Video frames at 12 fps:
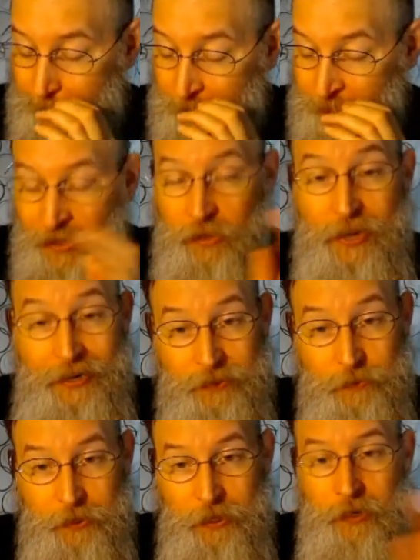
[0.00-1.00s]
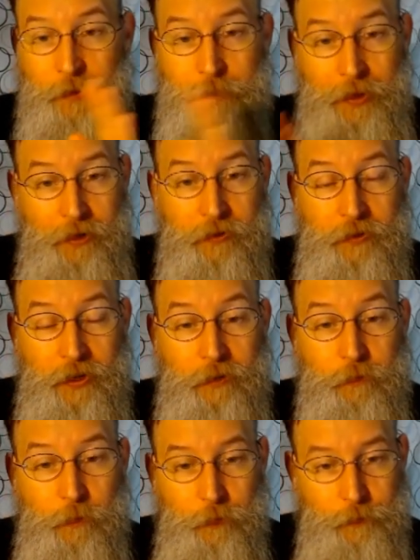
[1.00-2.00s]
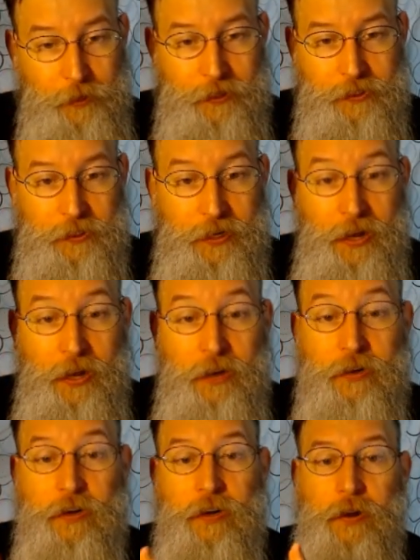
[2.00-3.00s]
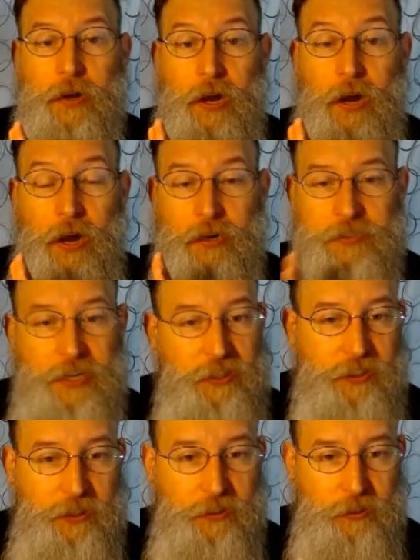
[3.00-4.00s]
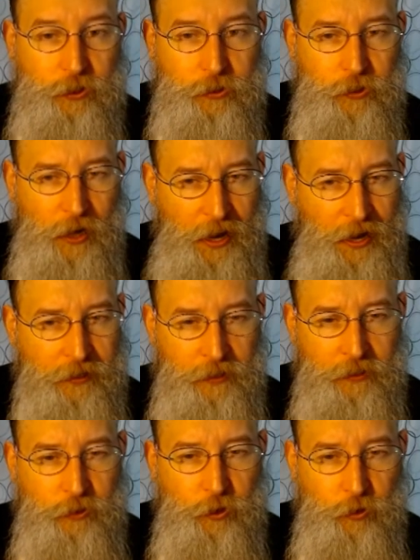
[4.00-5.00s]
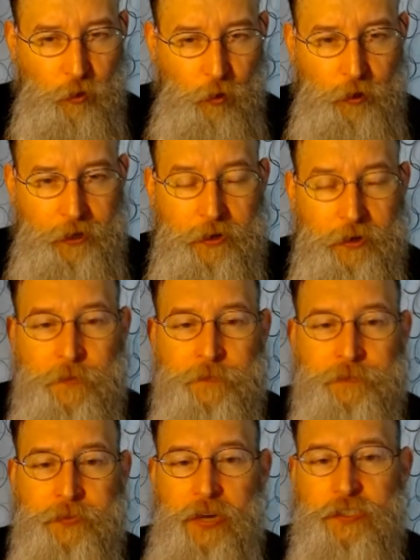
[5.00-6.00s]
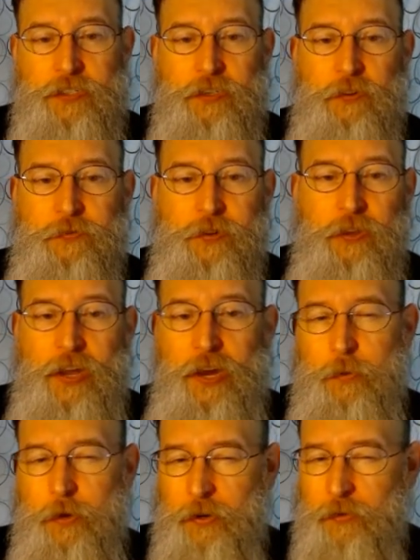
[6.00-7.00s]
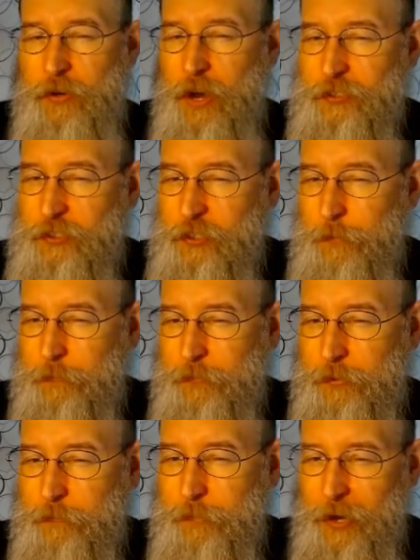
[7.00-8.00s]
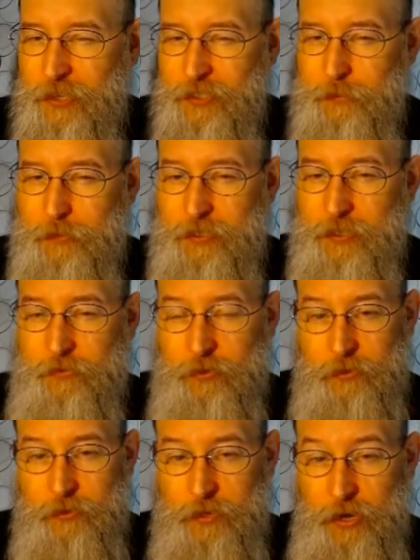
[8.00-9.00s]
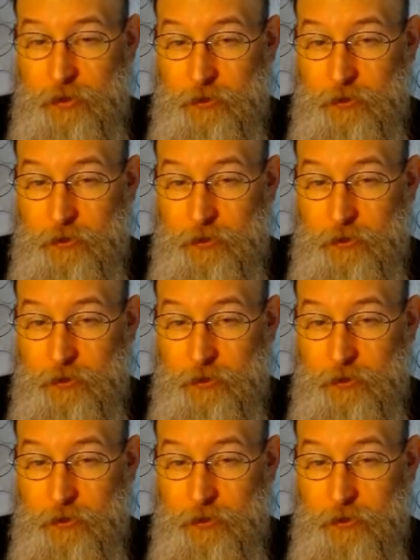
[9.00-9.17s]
Like the beginning, better than when we get to the end. Decent ending story. I still feel like we could have gotten something possibly different than